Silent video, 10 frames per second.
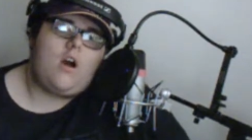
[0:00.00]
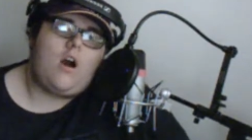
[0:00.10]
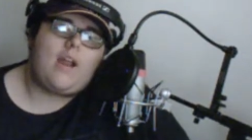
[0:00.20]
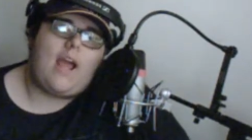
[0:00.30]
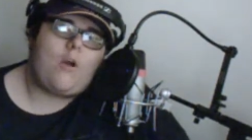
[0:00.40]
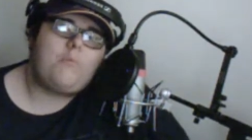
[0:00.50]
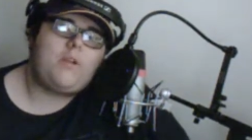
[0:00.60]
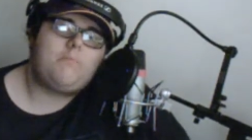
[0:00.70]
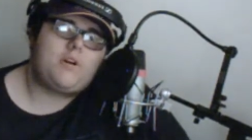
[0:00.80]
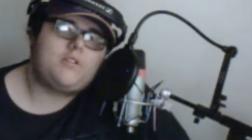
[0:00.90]
on how
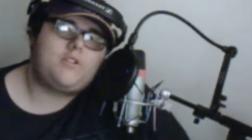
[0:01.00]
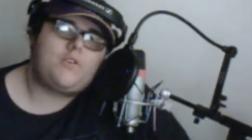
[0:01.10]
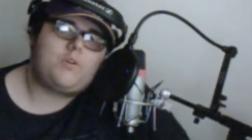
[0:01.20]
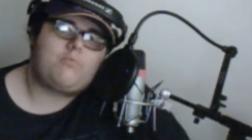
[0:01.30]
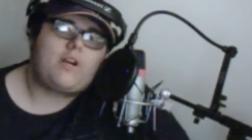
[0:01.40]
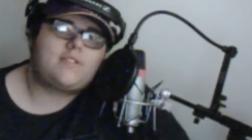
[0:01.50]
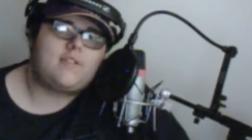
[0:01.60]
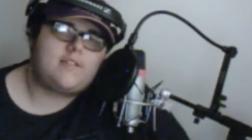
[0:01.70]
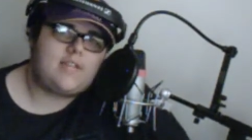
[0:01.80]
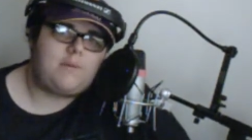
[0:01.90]
many buttons you can press
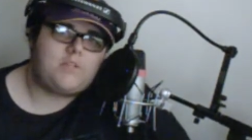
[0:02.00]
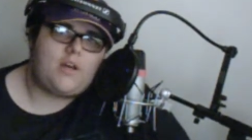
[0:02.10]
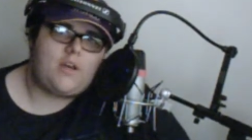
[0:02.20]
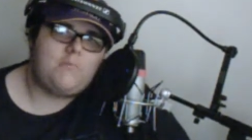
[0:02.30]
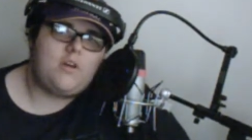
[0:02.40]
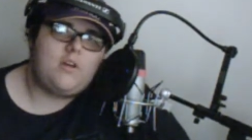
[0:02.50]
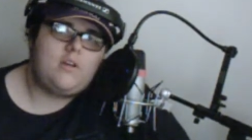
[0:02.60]
at the same time.